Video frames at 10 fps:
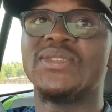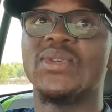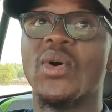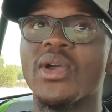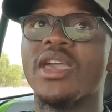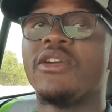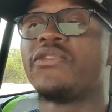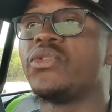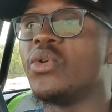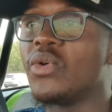So
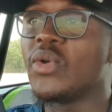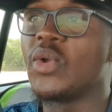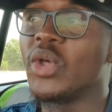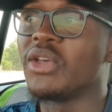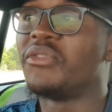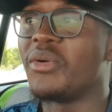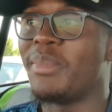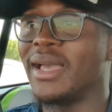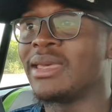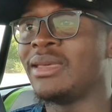if you're looking for
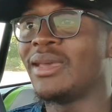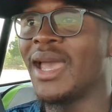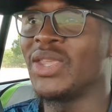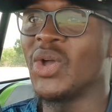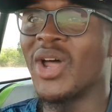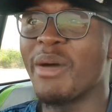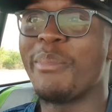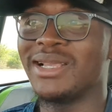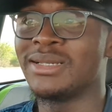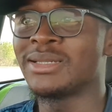bikey and you're on a
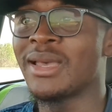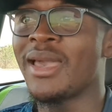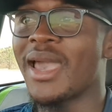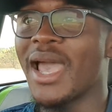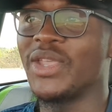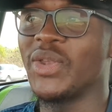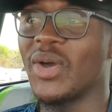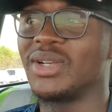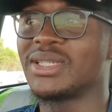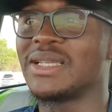budget and you're
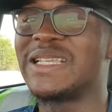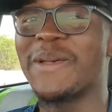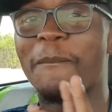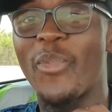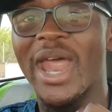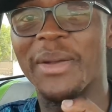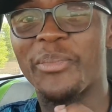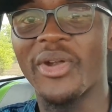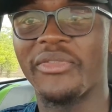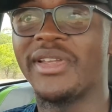not brand
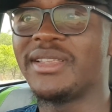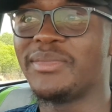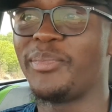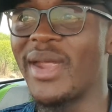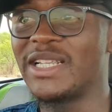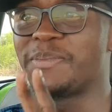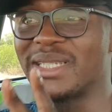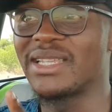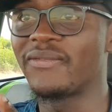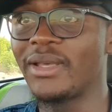
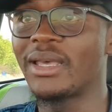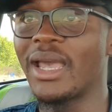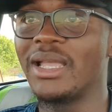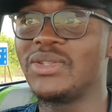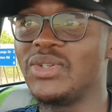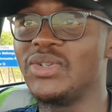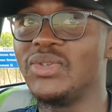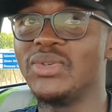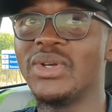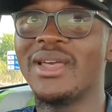specific, and
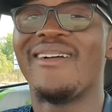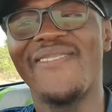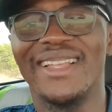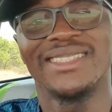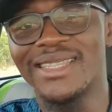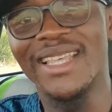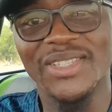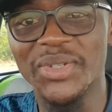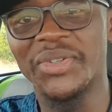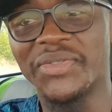you fancy
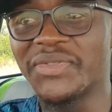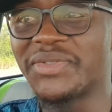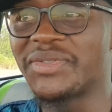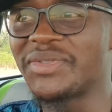things don't